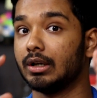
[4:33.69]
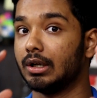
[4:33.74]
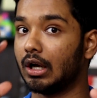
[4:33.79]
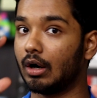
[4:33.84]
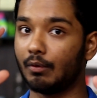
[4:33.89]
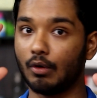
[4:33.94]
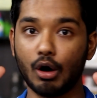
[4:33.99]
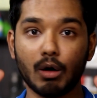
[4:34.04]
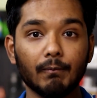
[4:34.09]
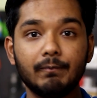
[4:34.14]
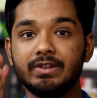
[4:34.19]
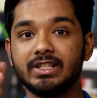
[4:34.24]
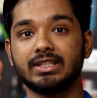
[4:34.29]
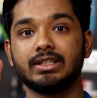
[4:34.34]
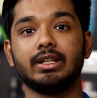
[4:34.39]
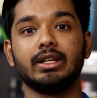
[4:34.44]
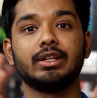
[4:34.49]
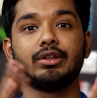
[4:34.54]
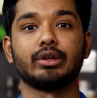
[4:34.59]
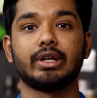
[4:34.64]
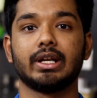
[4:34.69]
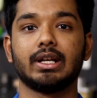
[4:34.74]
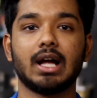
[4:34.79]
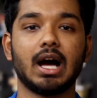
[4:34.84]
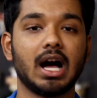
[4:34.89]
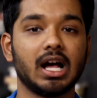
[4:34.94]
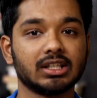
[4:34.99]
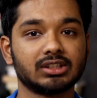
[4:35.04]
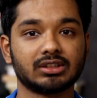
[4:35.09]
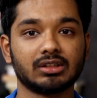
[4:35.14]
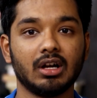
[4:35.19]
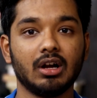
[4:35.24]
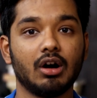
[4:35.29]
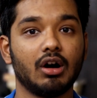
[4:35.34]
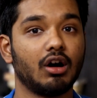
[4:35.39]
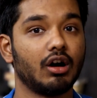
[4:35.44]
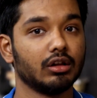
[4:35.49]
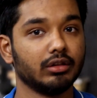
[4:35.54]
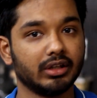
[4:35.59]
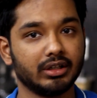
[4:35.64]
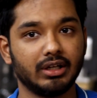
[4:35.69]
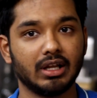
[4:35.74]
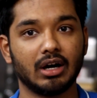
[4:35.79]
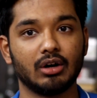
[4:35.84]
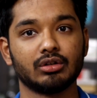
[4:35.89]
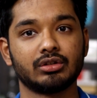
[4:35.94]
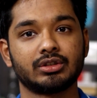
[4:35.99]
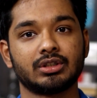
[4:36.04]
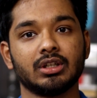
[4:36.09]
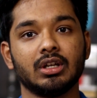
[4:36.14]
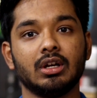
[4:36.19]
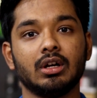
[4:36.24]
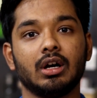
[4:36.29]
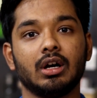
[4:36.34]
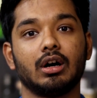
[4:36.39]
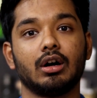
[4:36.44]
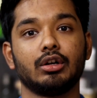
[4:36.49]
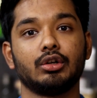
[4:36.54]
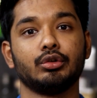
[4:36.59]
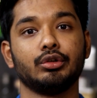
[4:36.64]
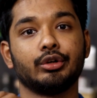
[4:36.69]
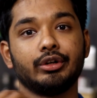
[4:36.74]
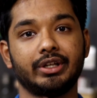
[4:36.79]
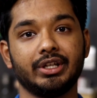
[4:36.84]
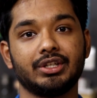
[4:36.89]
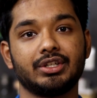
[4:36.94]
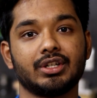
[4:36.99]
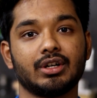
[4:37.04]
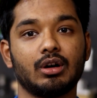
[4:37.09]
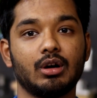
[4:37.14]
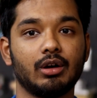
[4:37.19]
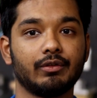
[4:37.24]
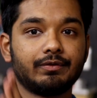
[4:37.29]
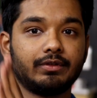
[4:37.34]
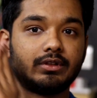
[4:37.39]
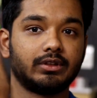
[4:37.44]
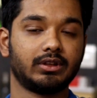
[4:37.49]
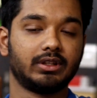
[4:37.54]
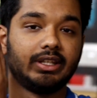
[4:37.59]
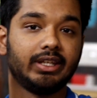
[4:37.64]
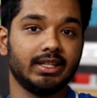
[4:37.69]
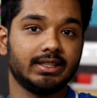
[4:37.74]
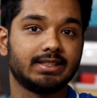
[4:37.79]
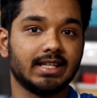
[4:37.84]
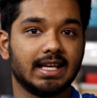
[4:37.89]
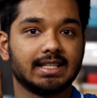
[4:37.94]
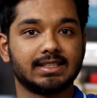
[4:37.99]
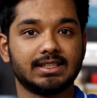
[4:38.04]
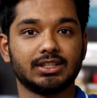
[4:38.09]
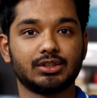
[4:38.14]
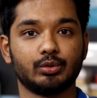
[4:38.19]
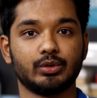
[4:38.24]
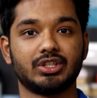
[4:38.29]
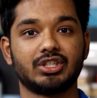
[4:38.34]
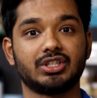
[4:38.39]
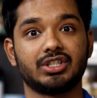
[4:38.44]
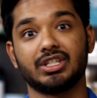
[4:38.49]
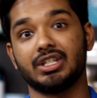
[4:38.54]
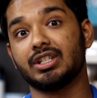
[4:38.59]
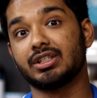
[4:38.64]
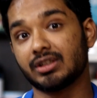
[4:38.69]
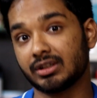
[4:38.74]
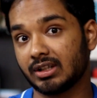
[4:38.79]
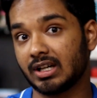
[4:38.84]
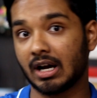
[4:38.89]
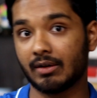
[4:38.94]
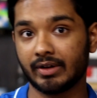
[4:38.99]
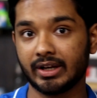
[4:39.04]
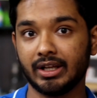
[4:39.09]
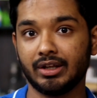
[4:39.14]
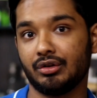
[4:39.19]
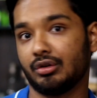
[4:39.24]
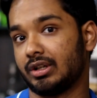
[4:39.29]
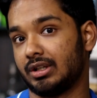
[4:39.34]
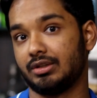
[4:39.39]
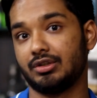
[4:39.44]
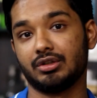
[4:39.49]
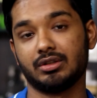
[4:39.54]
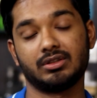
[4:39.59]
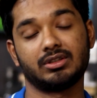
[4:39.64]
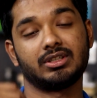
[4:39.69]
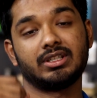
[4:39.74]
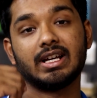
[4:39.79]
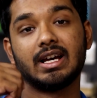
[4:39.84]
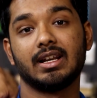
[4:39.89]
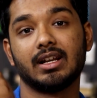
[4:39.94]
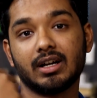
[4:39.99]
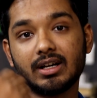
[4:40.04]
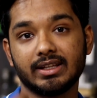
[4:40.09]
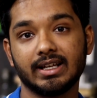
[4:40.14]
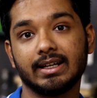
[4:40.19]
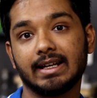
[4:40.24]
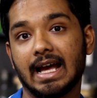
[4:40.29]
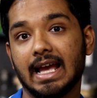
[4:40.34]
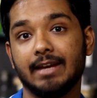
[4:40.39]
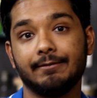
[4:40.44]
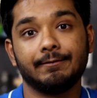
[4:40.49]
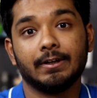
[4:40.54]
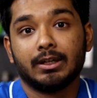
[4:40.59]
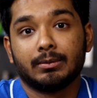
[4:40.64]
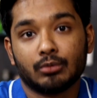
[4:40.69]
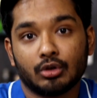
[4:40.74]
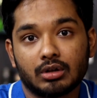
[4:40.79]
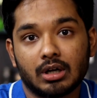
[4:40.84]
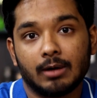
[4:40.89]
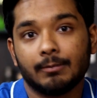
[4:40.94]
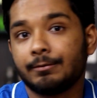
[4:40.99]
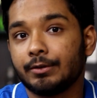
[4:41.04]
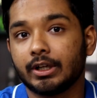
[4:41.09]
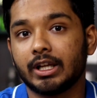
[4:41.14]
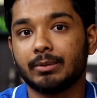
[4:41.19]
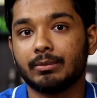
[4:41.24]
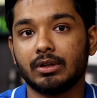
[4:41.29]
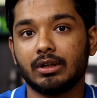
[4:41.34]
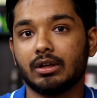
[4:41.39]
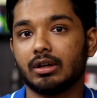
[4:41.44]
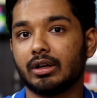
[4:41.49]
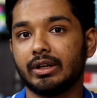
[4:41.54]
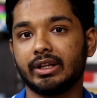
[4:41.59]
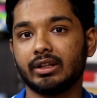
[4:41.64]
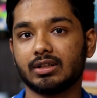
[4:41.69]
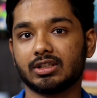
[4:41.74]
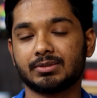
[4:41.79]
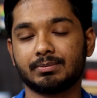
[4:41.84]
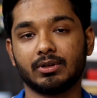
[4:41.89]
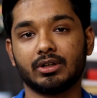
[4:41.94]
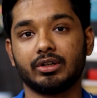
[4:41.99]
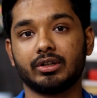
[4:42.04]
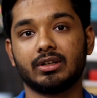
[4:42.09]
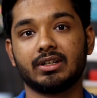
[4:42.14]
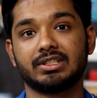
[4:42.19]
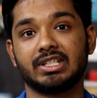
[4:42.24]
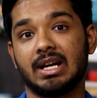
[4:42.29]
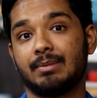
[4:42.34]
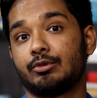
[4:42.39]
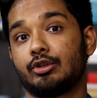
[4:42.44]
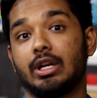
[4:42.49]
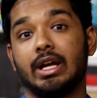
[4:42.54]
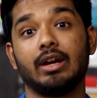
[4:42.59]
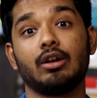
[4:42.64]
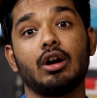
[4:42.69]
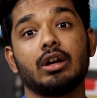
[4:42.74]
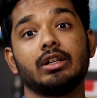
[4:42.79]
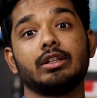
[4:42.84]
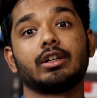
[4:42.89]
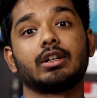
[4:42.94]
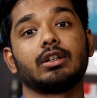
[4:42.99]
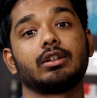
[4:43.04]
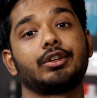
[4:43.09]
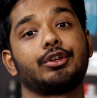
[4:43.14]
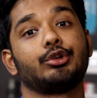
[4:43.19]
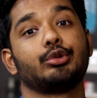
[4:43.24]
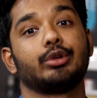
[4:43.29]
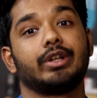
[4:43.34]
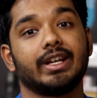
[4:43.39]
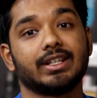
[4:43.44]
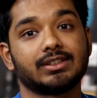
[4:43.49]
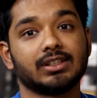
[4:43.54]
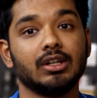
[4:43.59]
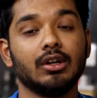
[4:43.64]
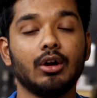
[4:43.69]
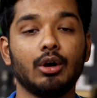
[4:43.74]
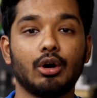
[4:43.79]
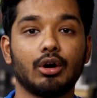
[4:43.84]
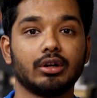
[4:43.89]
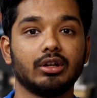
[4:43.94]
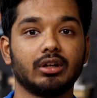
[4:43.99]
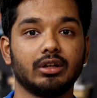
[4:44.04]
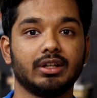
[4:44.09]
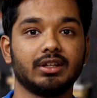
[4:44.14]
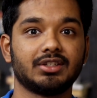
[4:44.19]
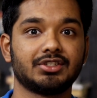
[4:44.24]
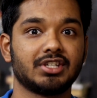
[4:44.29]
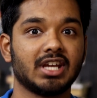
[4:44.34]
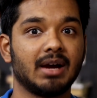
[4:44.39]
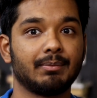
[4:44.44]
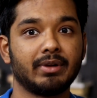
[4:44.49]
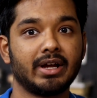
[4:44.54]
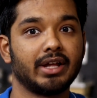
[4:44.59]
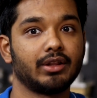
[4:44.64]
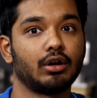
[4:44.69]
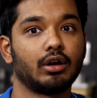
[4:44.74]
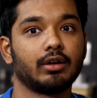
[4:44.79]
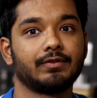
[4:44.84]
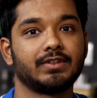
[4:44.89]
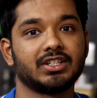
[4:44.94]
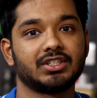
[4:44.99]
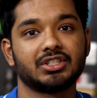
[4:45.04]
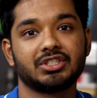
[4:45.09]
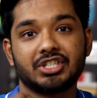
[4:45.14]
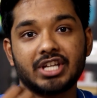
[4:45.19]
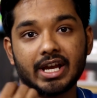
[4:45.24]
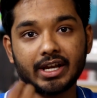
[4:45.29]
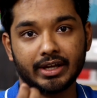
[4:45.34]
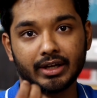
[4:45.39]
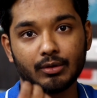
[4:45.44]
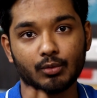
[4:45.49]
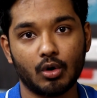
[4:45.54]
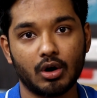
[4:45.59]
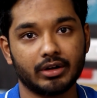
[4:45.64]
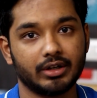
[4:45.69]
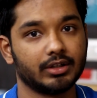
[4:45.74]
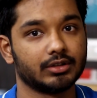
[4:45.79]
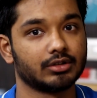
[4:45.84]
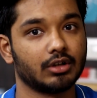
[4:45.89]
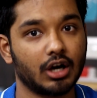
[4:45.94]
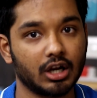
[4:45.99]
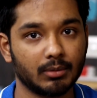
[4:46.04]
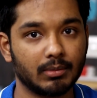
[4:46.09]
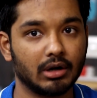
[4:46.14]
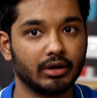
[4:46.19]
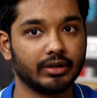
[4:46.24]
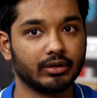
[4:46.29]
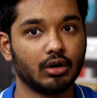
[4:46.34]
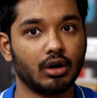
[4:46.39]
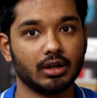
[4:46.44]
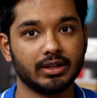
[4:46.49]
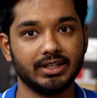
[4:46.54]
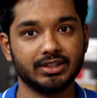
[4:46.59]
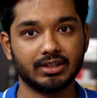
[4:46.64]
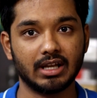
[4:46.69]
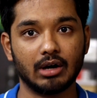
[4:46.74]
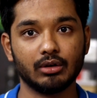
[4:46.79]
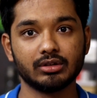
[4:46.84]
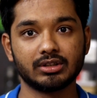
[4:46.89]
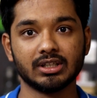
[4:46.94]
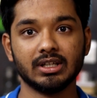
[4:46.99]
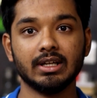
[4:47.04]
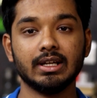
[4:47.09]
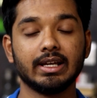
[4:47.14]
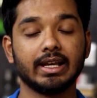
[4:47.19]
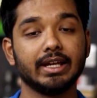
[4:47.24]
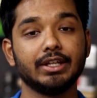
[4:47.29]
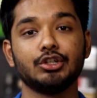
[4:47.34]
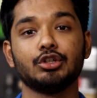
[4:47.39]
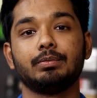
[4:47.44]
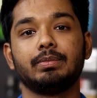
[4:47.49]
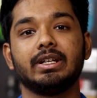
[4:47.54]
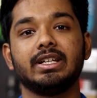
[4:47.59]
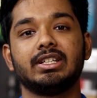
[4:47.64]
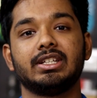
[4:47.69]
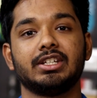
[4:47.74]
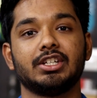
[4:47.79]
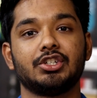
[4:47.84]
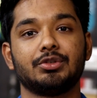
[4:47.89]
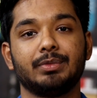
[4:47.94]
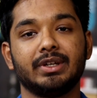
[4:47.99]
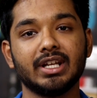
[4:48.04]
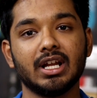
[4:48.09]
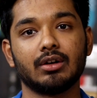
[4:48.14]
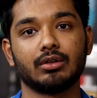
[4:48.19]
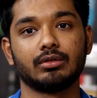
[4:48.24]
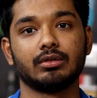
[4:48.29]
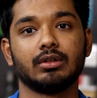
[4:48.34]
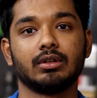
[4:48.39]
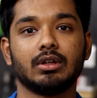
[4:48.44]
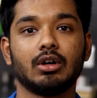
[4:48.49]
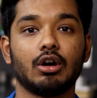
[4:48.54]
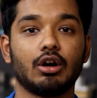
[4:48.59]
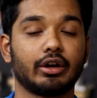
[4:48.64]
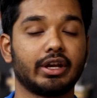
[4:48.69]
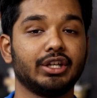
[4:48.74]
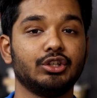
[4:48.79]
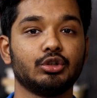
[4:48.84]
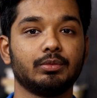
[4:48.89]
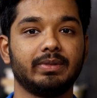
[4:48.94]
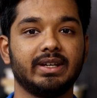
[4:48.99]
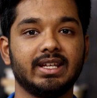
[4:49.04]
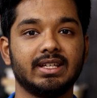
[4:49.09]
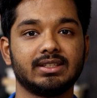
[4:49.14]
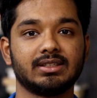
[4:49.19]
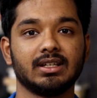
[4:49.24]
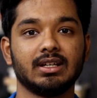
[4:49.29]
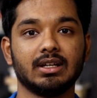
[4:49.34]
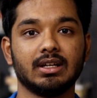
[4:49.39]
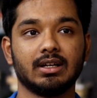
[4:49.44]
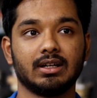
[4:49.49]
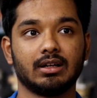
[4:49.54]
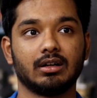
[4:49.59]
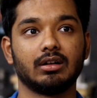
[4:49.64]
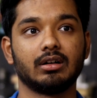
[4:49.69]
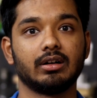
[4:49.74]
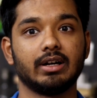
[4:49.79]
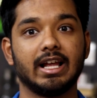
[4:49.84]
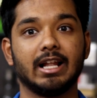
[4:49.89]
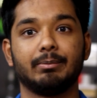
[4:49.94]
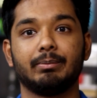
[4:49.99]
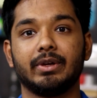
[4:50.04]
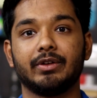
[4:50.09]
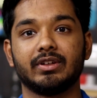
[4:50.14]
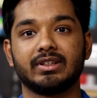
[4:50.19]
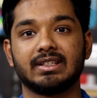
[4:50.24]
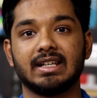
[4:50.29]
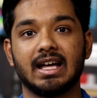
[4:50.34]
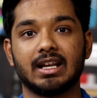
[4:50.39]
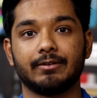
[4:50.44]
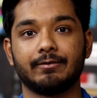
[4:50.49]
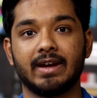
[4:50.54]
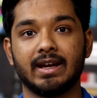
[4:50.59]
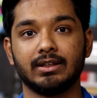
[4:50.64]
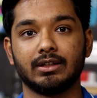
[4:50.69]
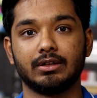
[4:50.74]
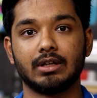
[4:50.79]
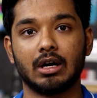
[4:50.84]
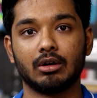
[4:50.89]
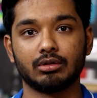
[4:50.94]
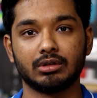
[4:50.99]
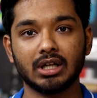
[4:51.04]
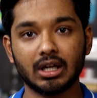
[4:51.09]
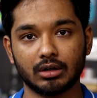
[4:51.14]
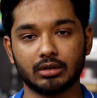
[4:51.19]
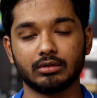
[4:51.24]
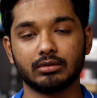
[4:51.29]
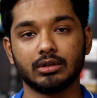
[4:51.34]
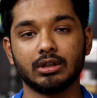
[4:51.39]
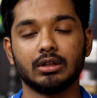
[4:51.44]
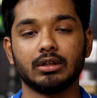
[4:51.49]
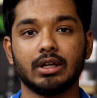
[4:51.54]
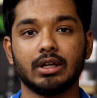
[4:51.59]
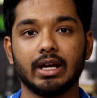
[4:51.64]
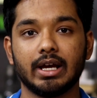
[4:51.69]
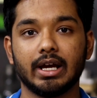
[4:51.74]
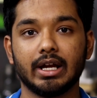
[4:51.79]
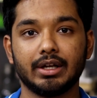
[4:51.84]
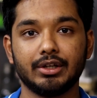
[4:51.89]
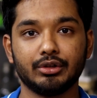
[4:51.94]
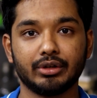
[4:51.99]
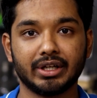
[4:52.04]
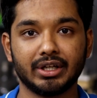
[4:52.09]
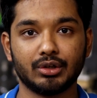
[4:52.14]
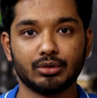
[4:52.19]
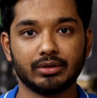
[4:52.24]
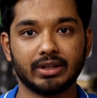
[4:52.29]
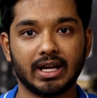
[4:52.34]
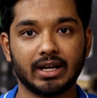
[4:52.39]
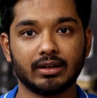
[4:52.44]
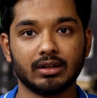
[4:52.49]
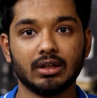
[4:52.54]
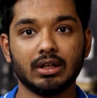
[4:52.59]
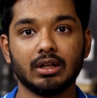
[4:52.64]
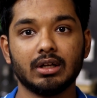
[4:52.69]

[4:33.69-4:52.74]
Now, obviously, you can ask all the doubts to your teacher of these lessons which she isn't covering. You can just tell her that I felt more comfortable learning this particular chapter. I got a little curious on learning this chapter. I thought of just checking what it is all about and got these doubts. Can you please teach me now? Or can you please help me with clarifying the doubt now? And you can do that.